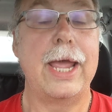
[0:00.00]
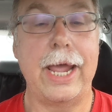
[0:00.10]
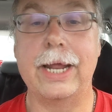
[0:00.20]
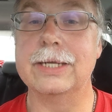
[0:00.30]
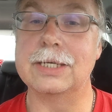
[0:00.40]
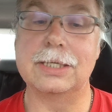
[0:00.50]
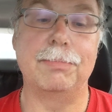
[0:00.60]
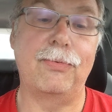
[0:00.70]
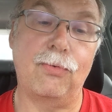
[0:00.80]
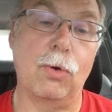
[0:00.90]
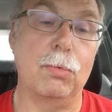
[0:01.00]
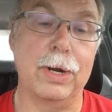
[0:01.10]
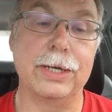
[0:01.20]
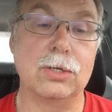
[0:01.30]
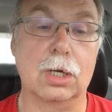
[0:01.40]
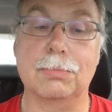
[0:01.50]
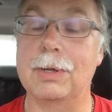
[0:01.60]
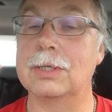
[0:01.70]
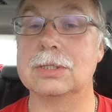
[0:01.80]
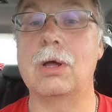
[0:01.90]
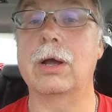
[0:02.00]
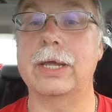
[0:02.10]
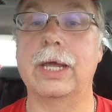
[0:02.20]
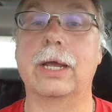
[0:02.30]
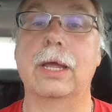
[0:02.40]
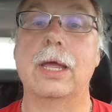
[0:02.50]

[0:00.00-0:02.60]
And as I said before when I talked about the stalking,